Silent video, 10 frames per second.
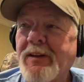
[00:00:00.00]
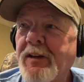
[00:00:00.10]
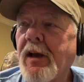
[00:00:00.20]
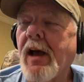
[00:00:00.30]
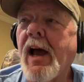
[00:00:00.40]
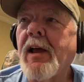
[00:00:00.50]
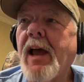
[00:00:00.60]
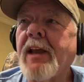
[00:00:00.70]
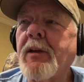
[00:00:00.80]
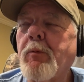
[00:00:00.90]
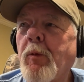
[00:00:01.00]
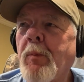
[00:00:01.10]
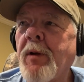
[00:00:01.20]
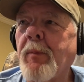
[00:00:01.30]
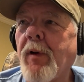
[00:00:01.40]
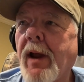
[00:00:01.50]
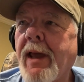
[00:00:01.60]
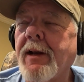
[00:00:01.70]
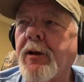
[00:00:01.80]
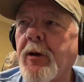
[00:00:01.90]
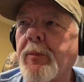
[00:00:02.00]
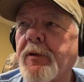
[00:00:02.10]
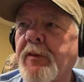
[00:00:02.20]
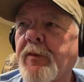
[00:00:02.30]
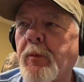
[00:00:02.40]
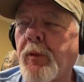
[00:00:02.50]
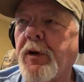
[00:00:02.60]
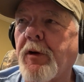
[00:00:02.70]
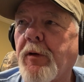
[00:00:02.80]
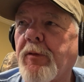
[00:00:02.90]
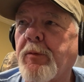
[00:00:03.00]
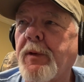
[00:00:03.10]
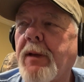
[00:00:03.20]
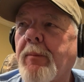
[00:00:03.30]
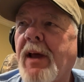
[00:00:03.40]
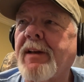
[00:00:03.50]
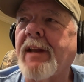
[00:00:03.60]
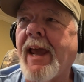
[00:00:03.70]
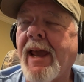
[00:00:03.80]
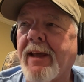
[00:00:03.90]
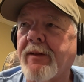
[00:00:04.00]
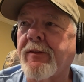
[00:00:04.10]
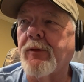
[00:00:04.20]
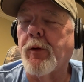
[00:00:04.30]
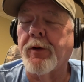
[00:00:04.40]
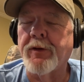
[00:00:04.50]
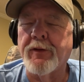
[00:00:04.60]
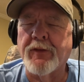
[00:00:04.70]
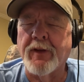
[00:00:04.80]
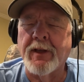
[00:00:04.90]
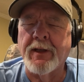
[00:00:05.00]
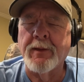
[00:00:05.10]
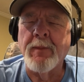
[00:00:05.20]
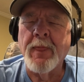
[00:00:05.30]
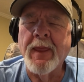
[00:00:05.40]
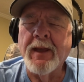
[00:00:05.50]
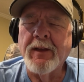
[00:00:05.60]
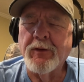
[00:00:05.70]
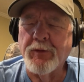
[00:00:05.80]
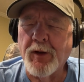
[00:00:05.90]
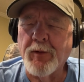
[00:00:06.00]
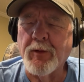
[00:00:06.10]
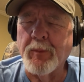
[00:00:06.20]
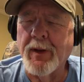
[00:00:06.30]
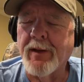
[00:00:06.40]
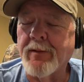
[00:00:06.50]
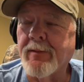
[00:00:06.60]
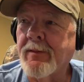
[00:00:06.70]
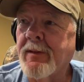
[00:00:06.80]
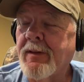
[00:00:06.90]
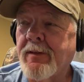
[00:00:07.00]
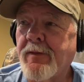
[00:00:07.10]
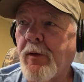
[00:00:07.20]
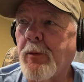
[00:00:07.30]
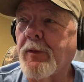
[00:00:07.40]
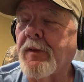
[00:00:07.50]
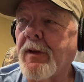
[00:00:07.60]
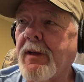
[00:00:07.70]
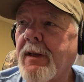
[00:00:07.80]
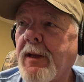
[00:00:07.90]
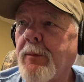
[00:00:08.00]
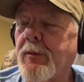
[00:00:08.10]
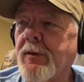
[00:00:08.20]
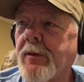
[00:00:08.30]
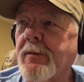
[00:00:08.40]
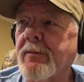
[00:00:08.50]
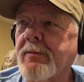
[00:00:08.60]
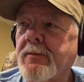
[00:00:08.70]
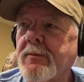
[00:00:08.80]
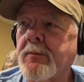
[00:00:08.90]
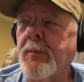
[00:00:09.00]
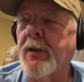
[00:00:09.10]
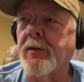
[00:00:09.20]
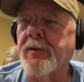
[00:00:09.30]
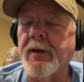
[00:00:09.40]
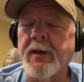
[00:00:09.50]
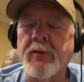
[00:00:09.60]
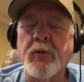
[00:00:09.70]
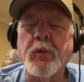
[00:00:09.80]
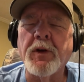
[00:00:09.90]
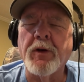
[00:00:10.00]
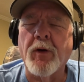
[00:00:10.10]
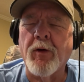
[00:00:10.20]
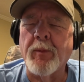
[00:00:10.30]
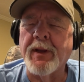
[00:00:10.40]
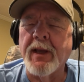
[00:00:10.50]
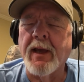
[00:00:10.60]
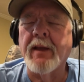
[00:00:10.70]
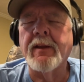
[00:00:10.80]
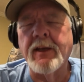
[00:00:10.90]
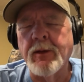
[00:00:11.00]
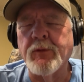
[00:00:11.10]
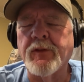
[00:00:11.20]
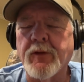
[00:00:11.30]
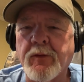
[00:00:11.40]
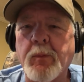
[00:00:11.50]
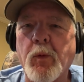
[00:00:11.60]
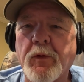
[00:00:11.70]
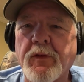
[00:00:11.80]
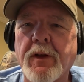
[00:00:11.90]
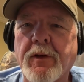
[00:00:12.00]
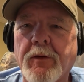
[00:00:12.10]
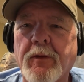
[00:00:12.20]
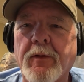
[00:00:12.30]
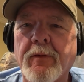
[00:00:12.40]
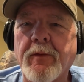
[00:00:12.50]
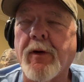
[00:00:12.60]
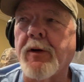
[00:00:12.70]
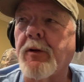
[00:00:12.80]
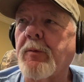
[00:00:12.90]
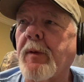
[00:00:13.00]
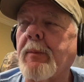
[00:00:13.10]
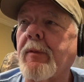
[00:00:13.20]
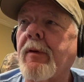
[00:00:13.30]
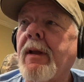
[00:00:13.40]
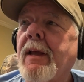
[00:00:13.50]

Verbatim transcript: Yeah, I can remember. I had a couple of different recurves. We had, my dad started this thing. You're talking about forward thinking. He was a military, 20-year Army guy, and then he was the sports editor for our newspaper.